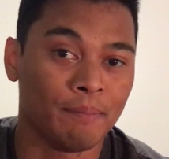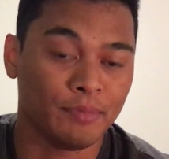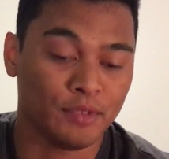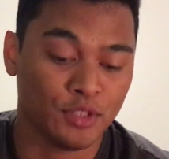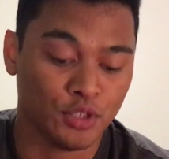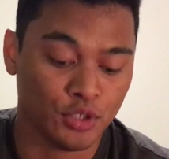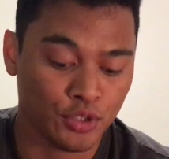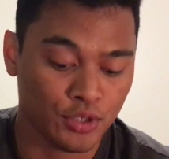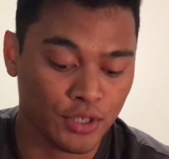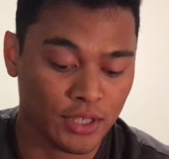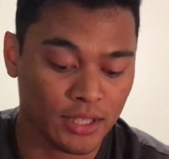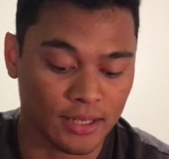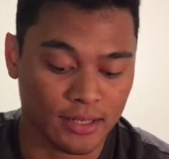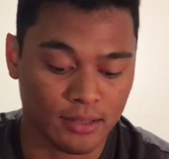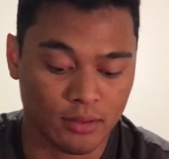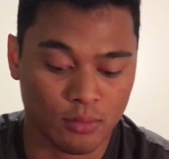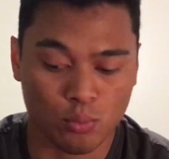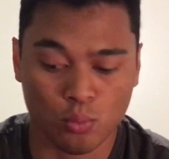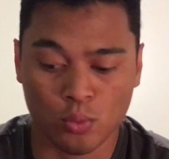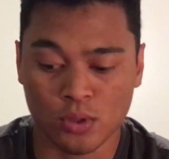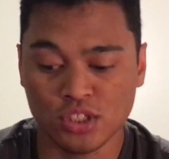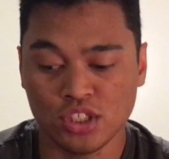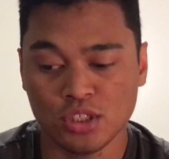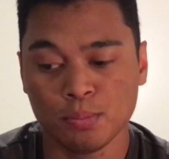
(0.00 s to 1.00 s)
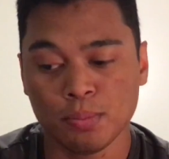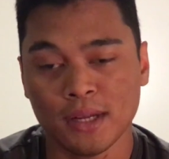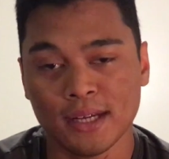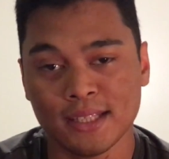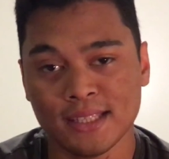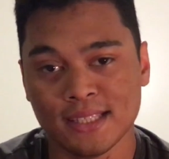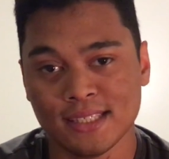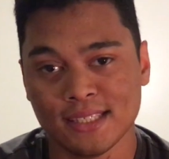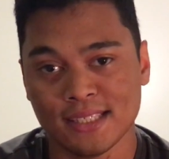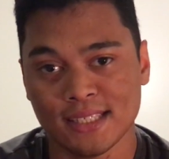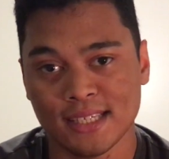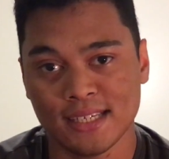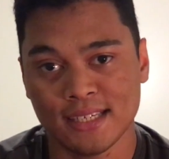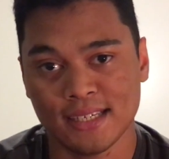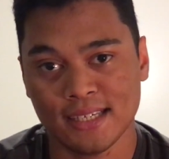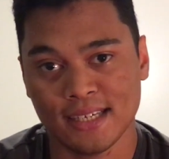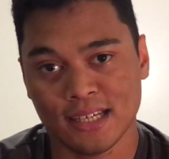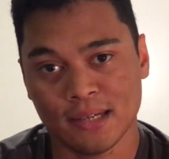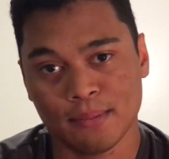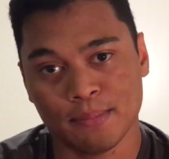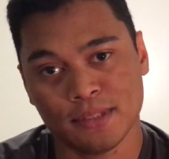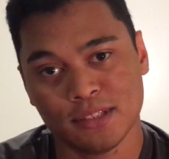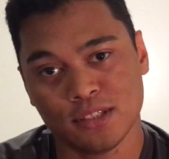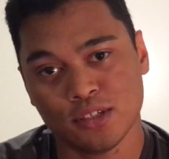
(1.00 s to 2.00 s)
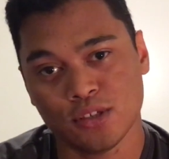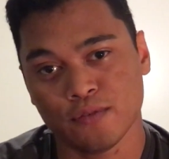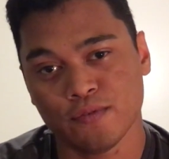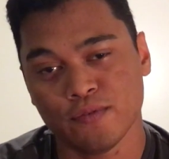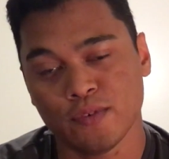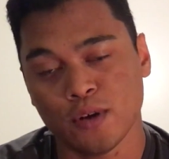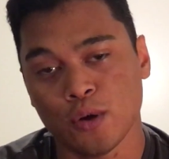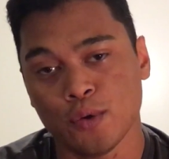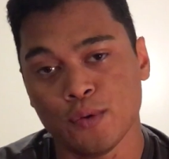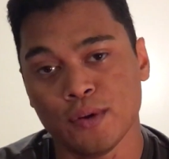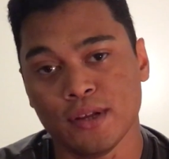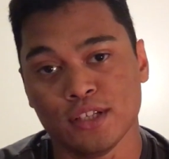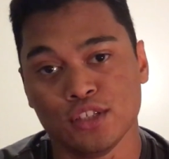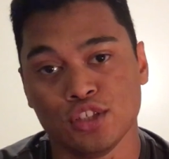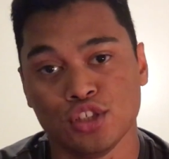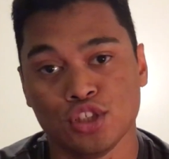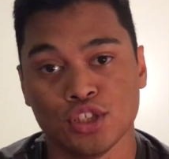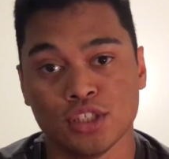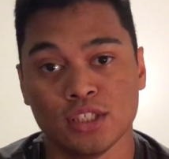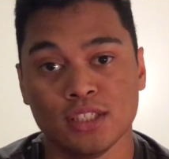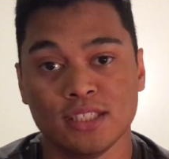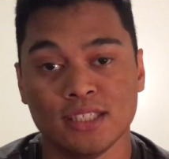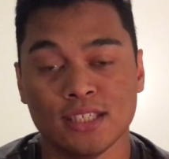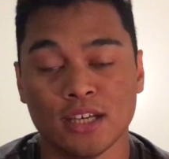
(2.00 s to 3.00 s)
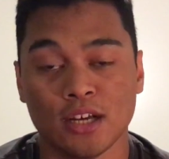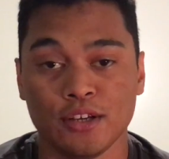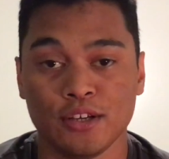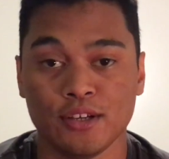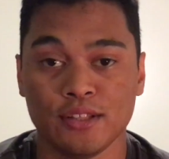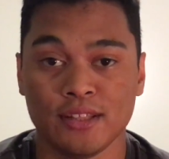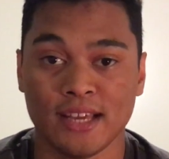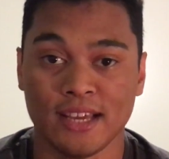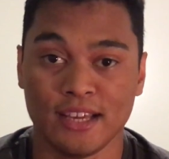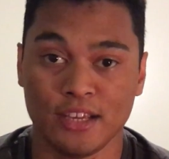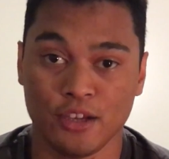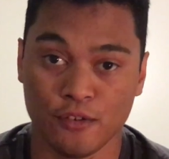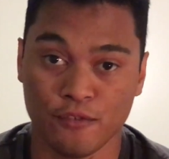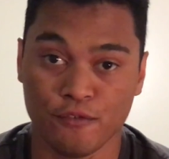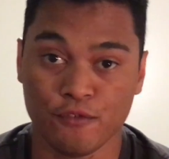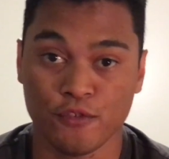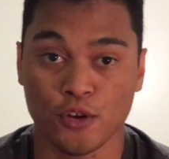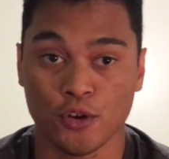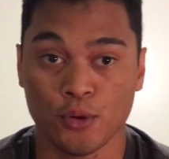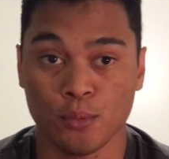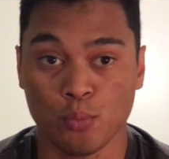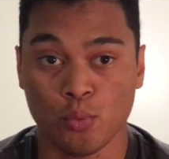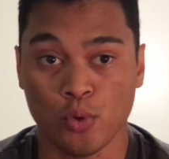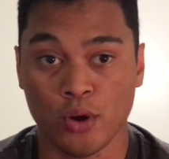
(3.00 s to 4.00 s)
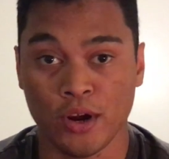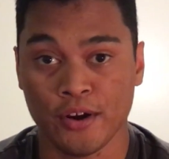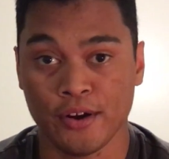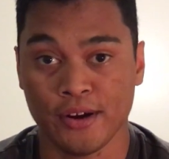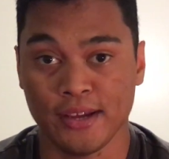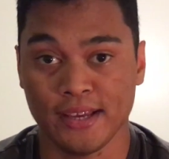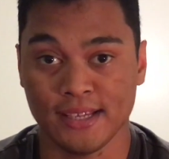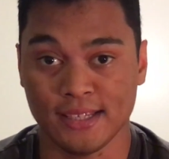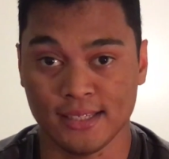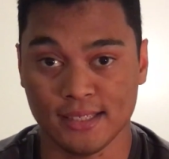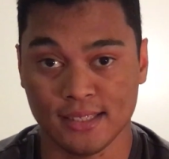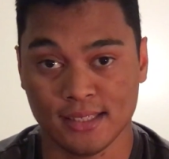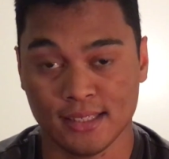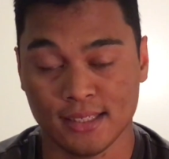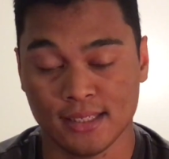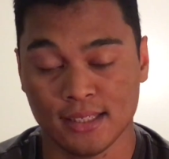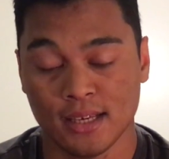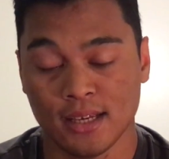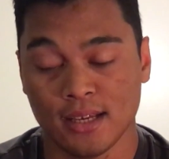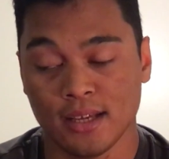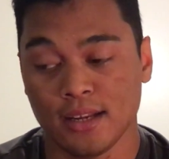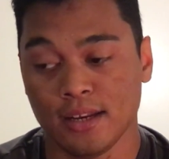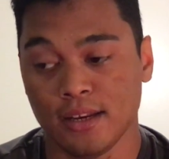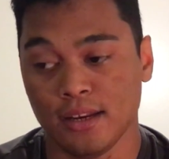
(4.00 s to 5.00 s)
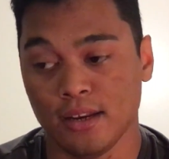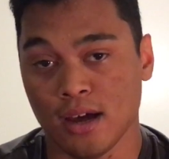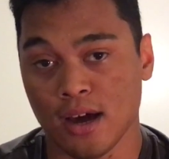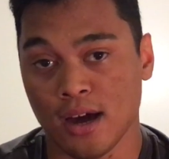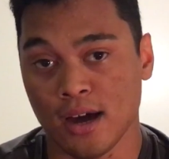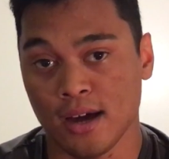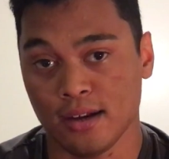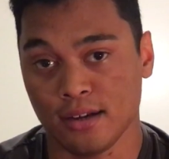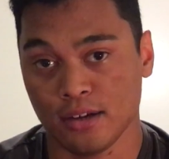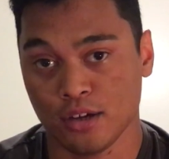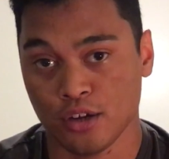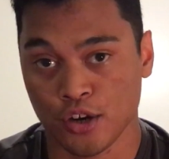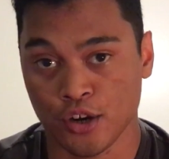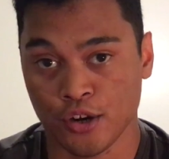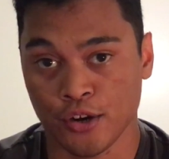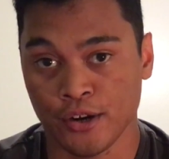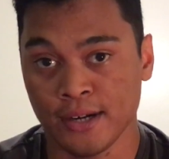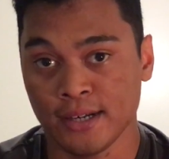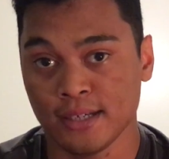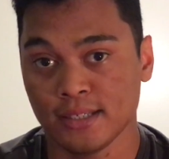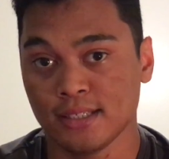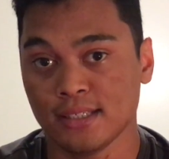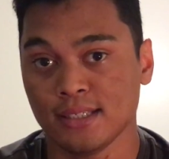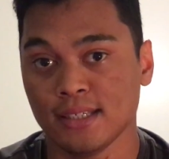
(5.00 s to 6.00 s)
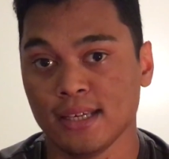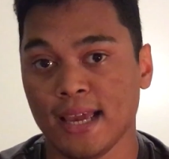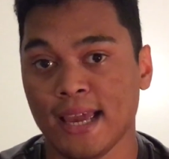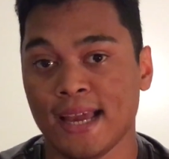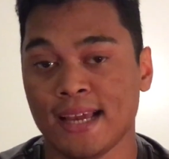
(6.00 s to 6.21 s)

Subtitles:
You can, once you plug these in and get them into your phone, it should tell you that your firmware is not current.